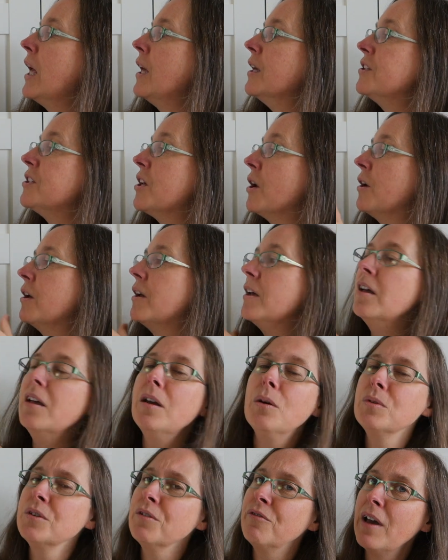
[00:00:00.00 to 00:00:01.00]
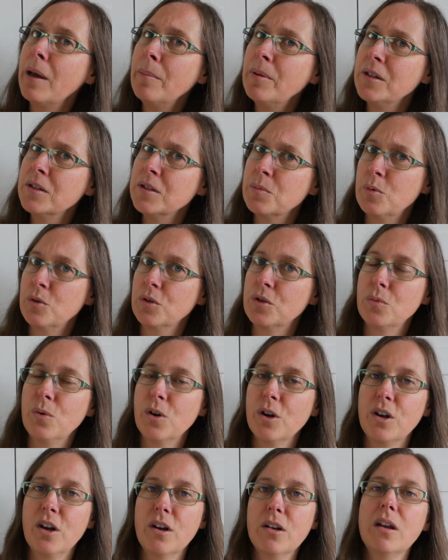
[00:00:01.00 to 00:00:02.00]
So it was a fabulous book to
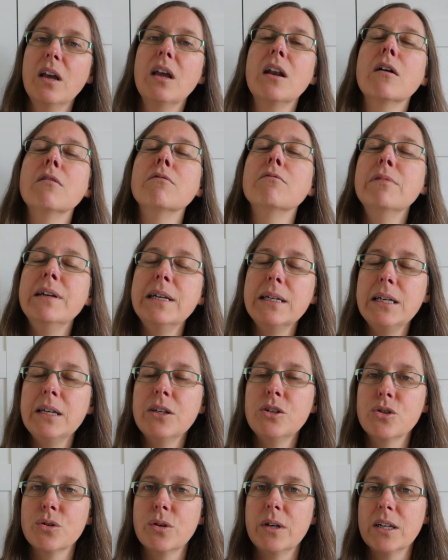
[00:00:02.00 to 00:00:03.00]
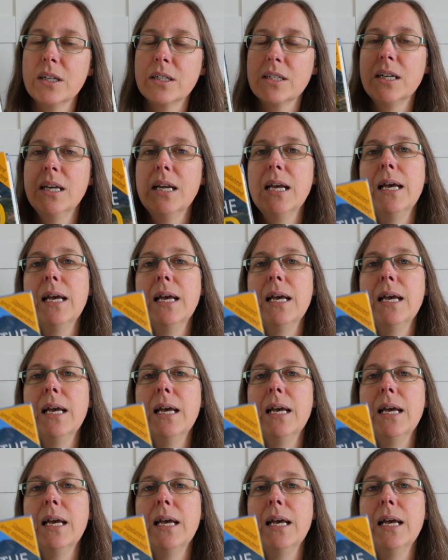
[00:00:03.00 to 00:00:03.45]
work on, and I really enjoyed it.